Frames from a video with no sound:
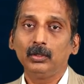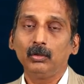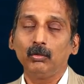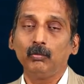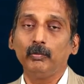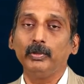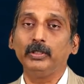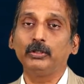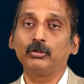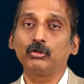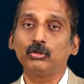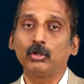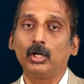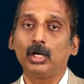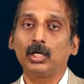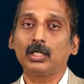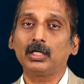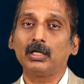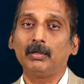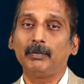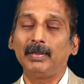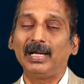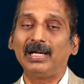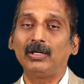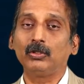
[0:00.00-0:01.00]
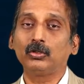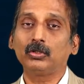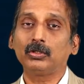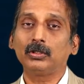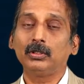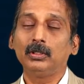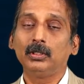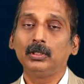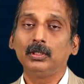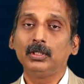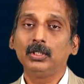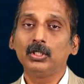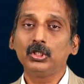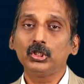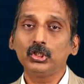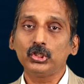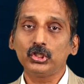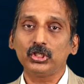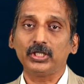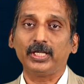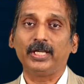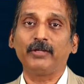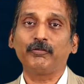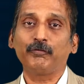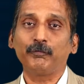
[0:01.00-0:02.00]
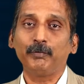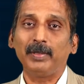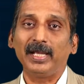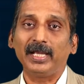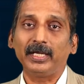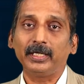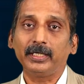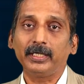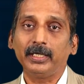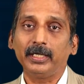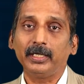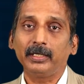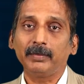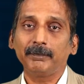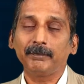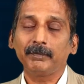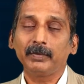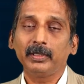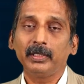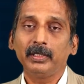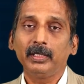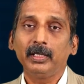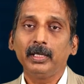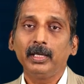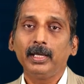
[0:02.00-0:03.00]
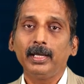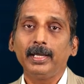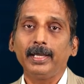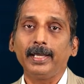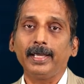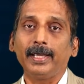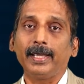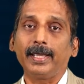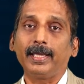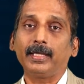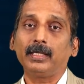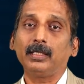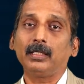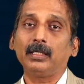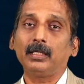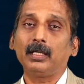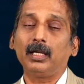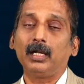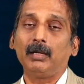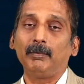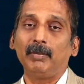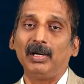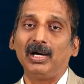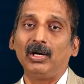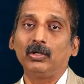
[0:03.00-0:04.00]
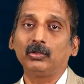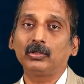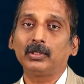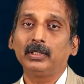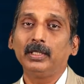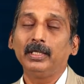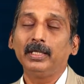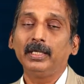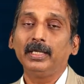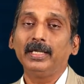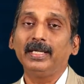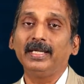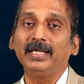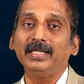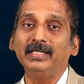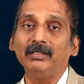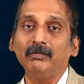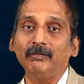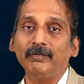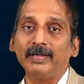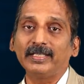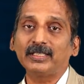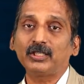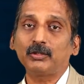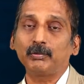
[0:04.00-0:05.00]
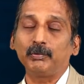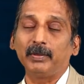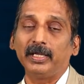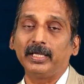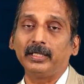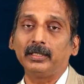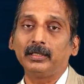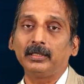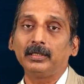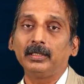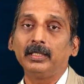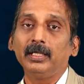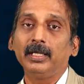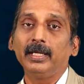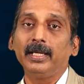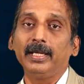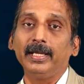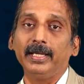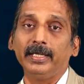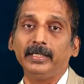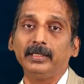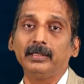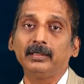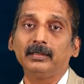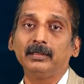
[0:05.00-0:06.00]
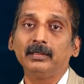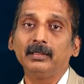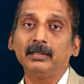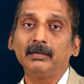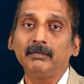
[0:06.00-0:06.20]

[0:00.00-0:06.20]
We'll talk about safe banking and about investment in